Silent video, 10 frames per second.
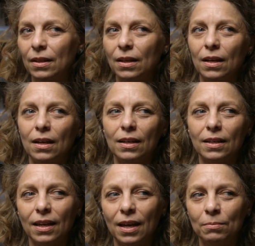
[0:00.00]

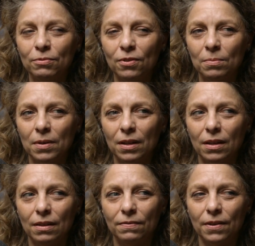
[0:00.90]
It came from
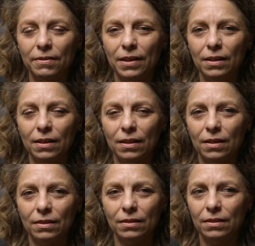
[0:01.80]
a very,
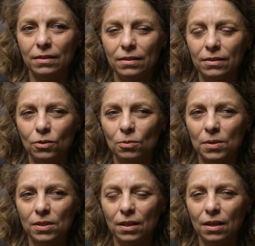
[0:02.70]

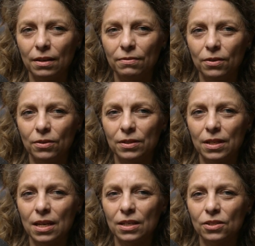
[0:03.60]
almost a lifelong
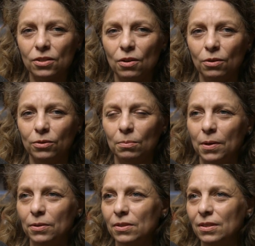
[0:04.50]
need to hold the
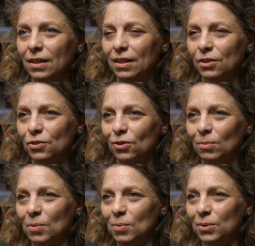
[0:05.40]
boat still in the
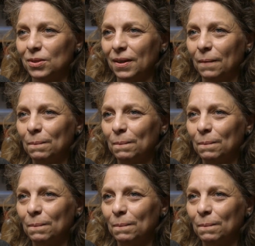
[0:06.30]
stormy water.